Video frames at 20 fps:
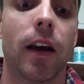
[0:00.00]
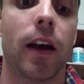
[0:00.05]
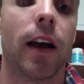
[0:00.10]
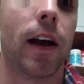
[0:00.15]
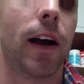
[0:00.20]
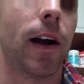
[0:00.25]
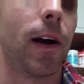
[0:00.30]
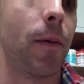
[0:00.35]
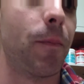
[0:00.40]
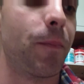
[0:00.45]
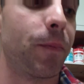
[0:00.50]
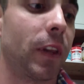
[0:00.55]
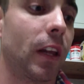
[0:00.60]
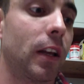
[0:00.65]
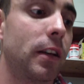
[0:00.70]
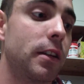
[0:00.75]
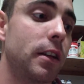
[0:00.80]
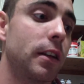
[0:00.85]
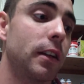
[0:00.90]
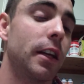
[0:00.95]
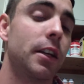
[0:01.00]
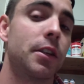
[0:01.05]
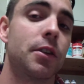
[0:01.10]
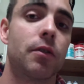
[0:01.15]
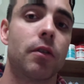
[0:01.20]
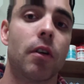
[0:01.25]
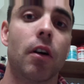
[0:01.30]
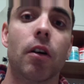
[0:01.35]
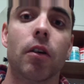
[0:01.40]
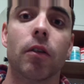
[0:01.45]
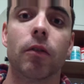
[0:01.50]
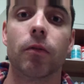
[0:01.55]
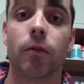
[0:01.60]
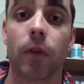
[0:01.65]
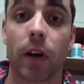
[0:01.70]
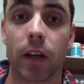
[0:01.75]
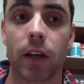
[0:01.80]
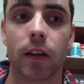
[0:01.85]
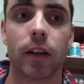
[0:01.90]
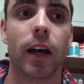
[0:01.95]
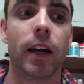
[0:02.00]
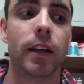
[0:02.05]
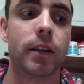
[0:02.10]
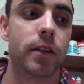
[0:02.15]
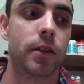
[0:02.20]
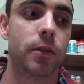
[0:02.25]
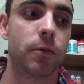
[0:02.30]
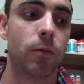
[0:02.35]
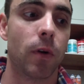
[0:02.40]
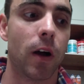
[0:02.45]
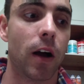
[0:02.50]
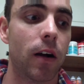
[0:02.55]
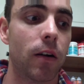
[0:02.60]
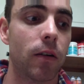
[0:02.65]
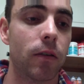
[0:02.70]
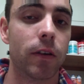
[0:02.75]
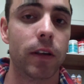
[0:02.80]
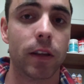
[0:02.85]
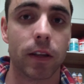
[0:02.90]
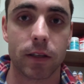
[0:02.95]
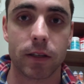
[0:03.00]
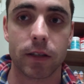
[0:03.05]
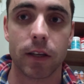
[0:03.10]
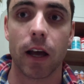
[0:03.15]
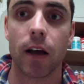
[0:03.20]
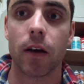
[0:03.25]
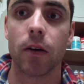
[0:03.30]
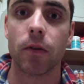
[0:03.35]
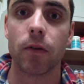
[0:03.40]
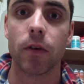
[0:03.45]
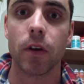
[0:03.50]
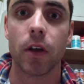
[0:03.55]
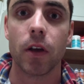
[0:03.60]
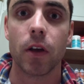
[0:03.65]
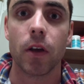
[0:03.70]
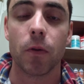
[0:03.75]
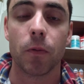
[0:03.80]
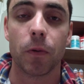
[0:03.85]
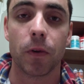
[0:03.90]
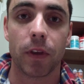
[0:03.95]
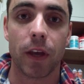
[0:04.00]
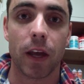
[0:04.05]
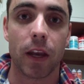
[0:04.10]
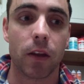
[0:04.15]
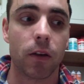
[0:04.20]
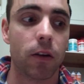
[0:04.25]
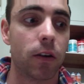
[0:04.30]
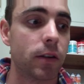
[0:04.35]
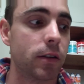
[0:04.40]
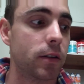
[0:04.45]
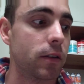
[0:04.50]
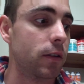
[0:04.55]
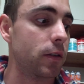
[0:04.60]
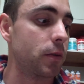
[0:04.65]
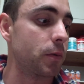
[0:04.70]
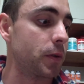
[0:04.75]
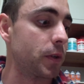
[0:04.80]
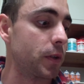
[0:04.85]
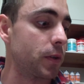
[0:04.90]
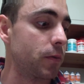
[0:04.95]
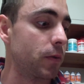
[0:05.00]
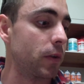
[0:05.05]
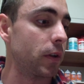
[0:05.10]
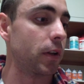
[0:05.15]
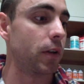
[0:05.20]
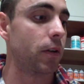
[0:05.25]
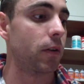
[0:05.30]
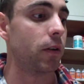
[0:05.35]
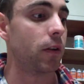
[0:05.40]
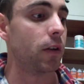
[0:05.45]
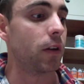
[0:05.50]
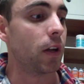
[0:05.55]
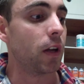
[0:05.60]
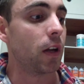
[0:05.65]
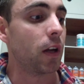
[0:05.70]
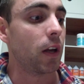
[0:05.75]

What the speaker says: because cholesterol regulates as well in the cell with antioxidants, which is really good.